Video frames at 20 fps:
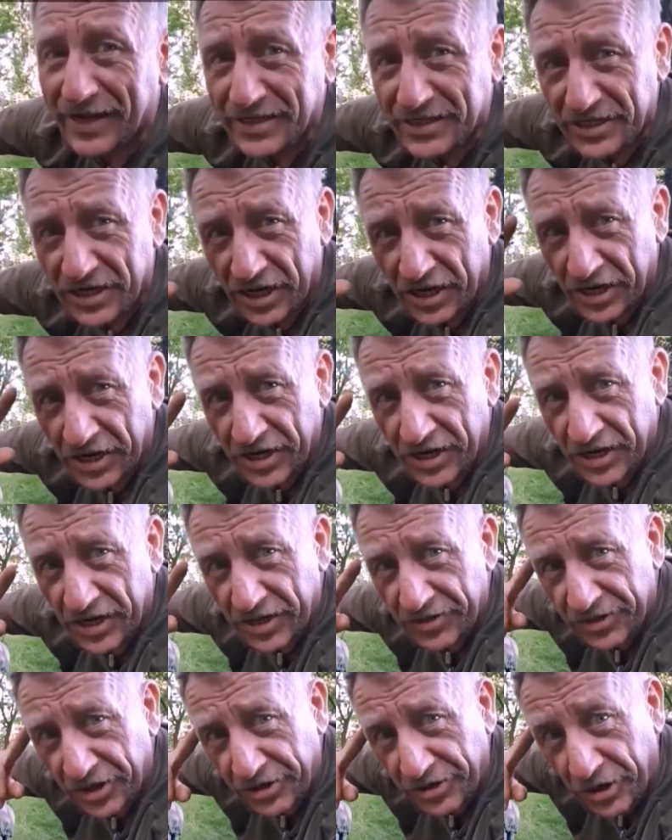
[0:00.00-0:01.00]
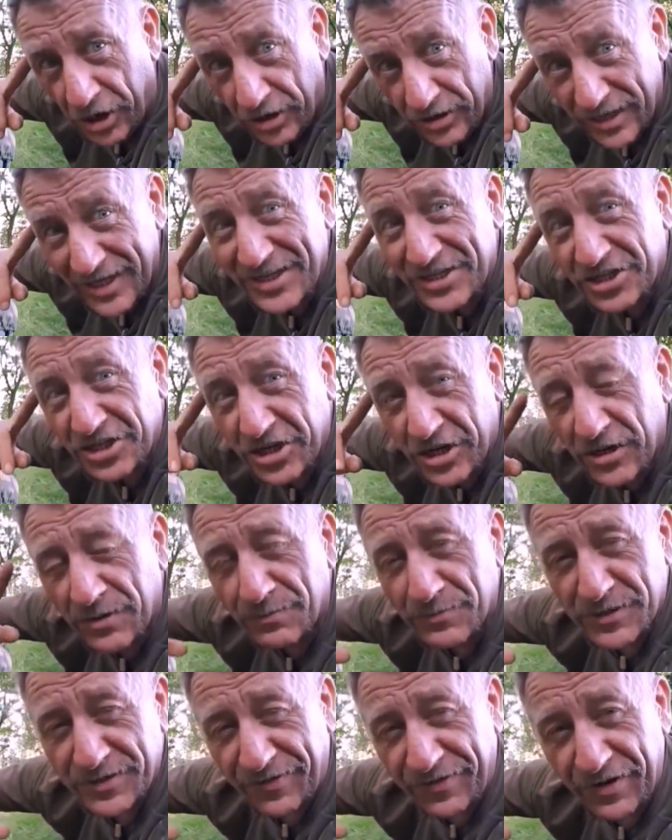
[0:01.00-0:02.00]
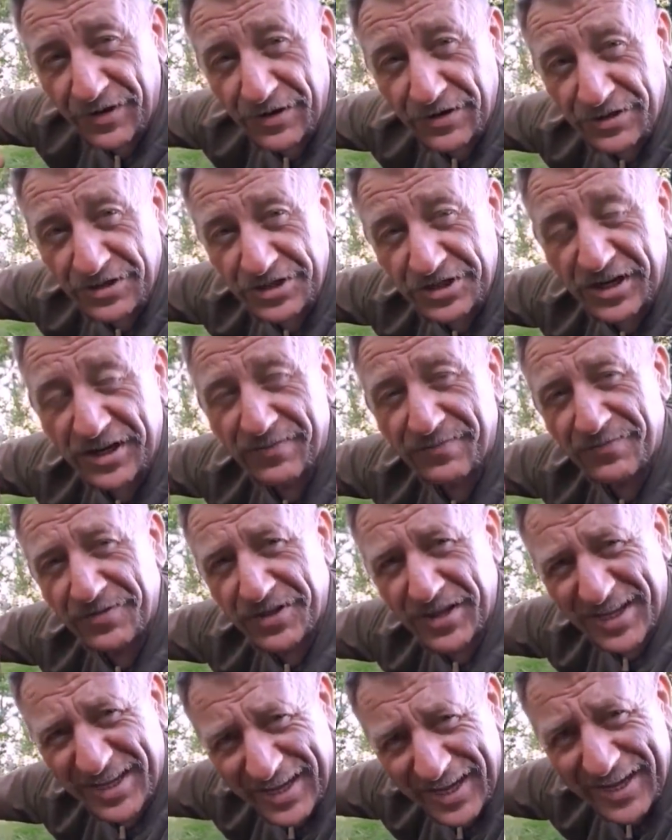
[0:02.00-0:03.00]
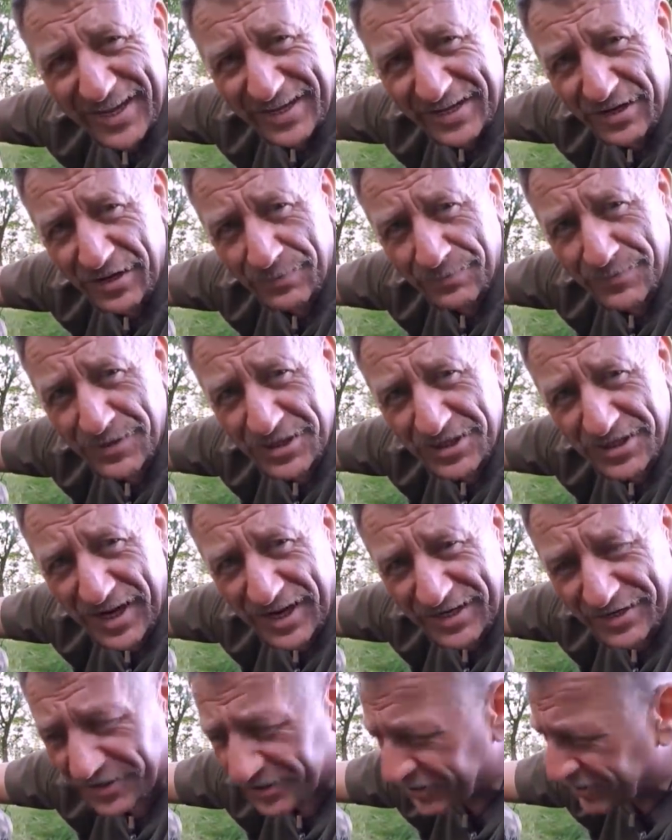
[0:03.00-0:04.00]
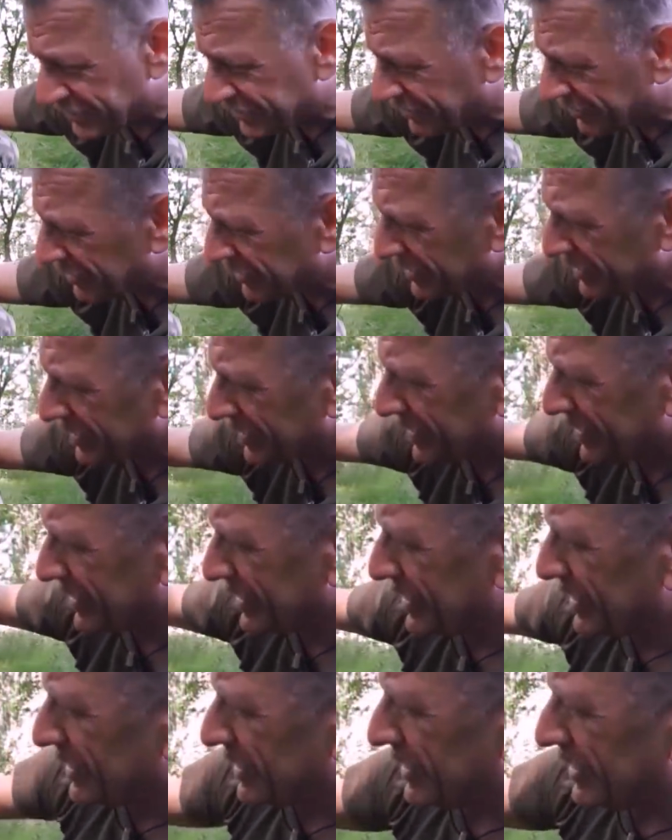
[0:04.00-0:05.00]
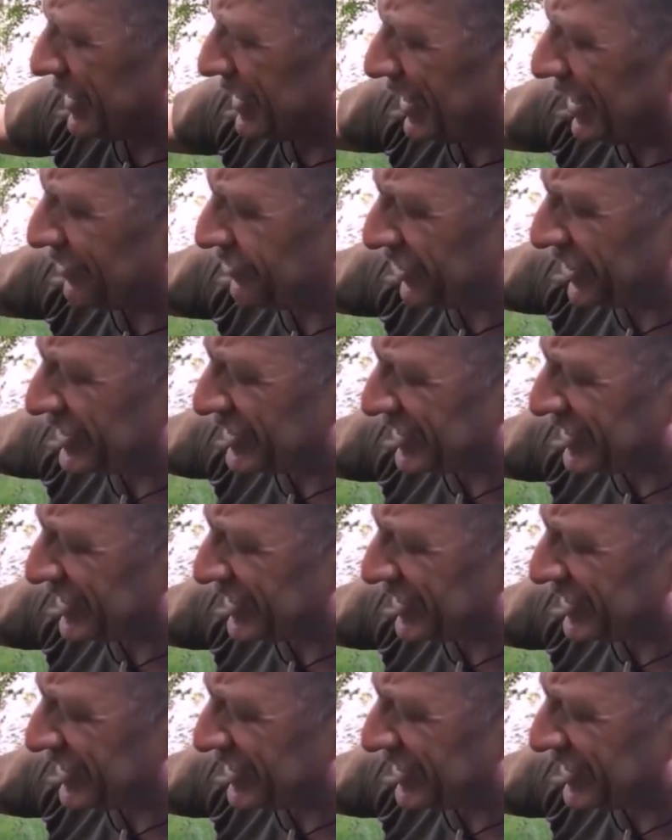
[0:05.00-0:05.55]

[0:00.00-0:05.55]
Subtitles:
bags the knowledge comes first, the kit comes second. I